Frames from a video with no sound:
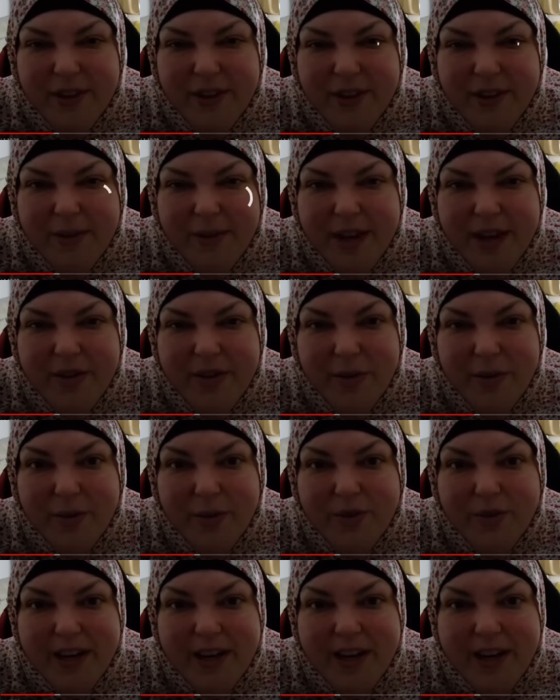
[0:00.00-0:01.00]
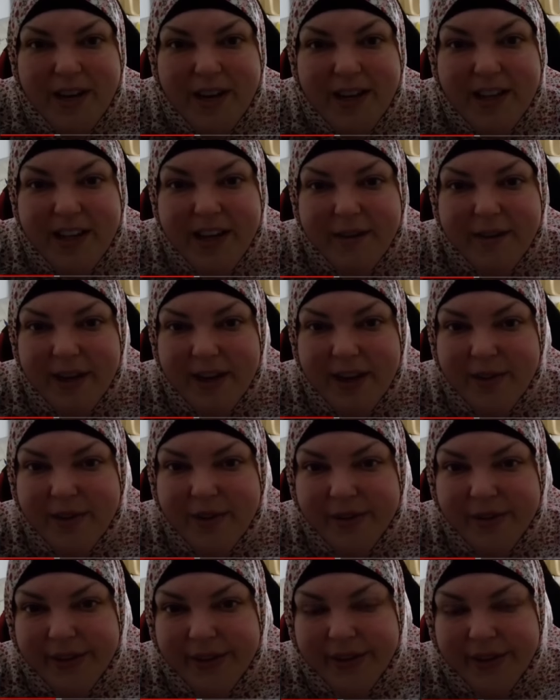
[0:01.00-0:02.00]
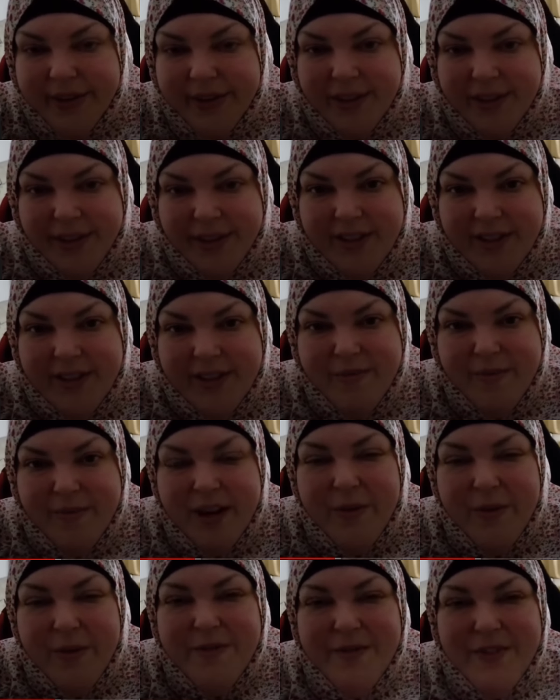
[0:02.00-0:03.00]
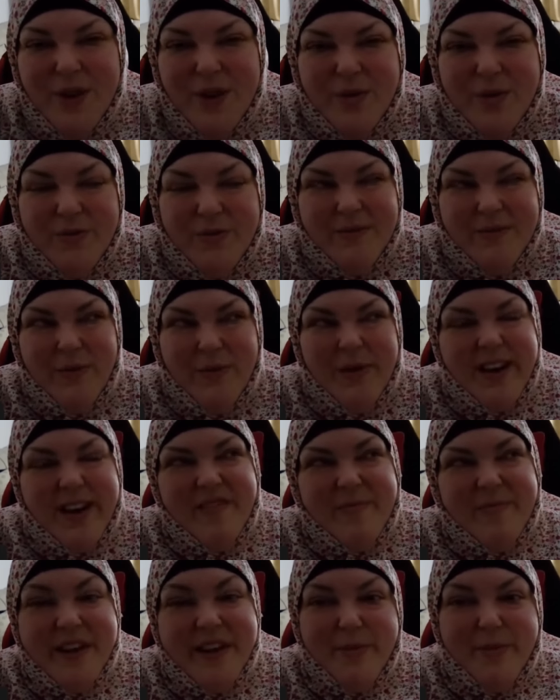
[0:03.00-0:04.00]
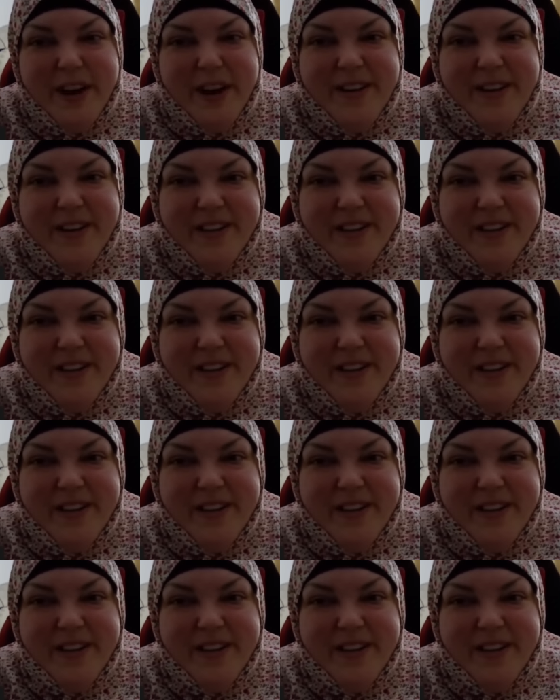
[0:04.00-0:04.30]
Okay. Ooh, sweaty. I need that right now. I don't have toast, Robert. I have pita bread.